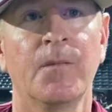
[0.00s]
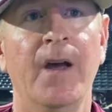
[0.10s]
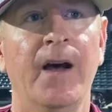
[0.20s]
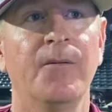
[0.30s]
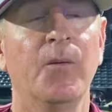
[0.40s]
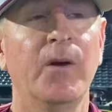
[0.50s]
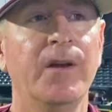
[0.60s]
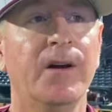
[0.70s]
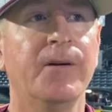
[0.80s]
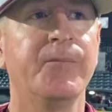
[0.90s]
Yeah, we
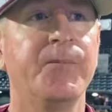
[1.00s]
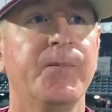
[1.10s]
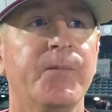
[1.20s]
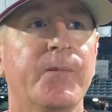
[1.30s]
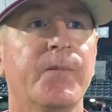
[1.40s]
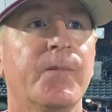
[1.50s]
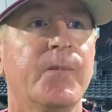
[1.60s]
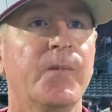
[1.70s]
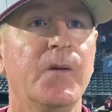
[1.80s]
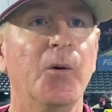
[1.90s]
you
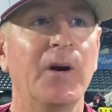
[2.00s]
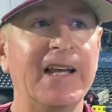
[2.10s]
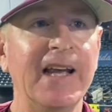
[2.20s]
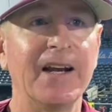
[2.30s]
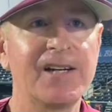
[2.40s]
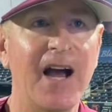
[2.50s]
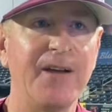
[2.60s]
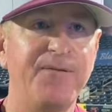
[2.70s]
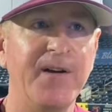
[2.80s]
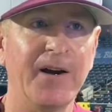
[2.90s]
know, again, trying
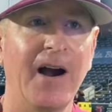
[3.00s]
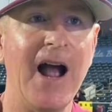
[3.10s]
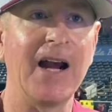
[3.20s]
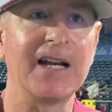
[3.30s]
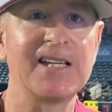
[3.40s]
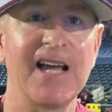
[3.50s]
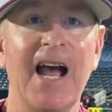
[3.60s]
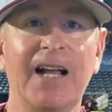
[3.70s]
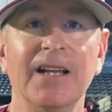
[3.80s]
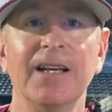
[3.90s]
to figure out
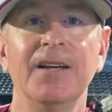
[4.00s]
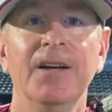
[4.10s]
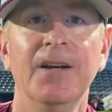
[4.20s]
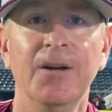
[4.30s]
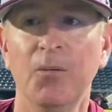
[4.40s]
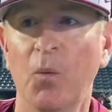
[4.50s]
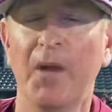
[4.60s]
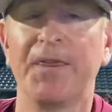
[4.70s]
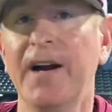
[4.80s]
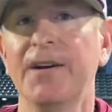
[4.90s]
exactly
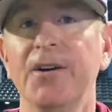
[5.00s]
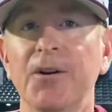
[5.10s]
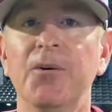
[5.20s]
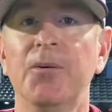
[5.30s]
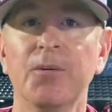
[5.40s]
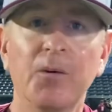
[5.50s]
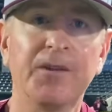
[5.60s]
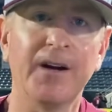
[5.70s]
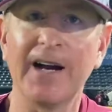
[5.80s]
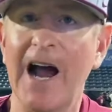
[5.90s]
what they do, what
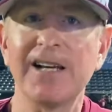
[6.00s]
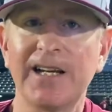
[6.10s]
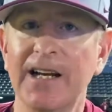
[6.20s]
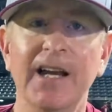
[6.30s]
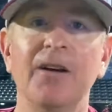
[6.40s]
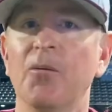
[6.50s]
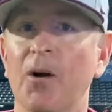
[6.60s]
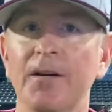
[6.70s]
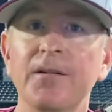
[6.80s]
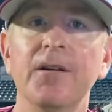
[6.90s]
their guys can hit, and
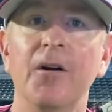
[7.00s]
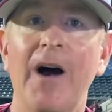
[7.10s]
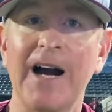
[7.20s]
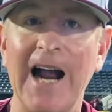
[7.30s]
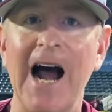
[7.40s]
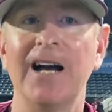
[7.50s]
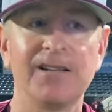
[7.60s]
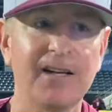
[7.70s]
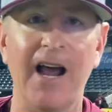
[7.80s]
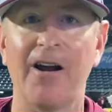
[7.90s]
what, you know, our guys
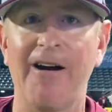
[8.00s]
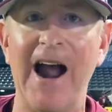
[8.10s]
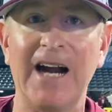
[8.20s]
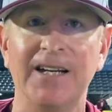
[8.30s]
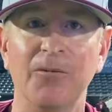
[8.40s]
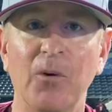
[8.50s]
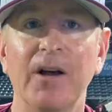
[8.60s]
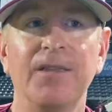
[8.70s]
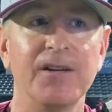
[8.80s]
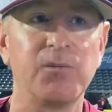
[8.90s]
counteracted
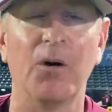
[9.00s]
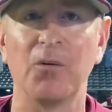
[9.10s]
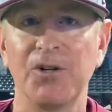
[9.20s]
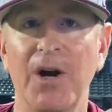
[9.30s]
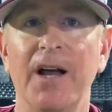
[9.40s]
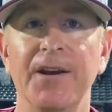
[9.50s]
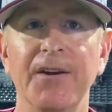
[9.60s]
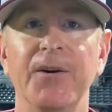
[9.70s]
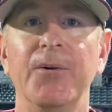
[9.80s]
with is what we're trying to do.